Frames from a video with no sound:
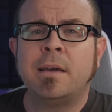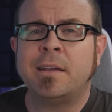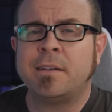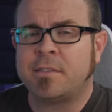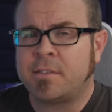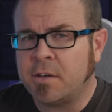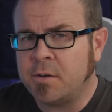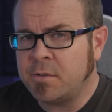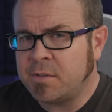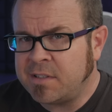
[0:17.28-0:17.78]

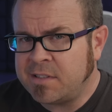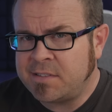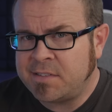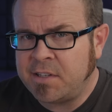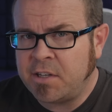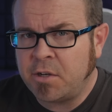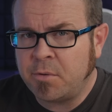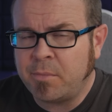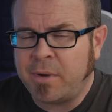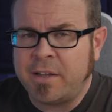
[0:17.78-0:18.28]
And though this
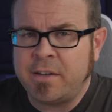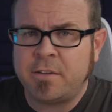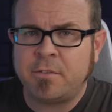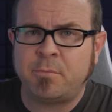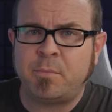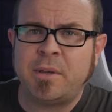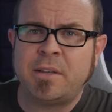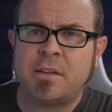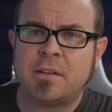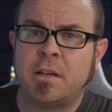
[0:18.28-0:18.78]
year might
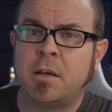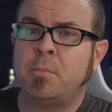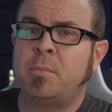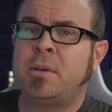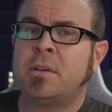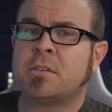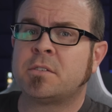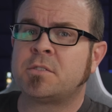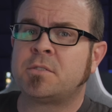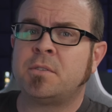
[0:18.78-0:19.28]
have been an
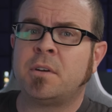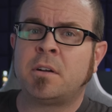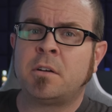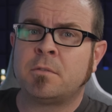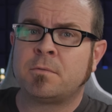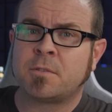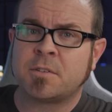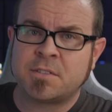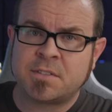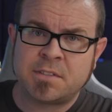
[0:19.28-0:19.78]
uphill
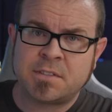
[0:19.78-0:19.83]
struggle for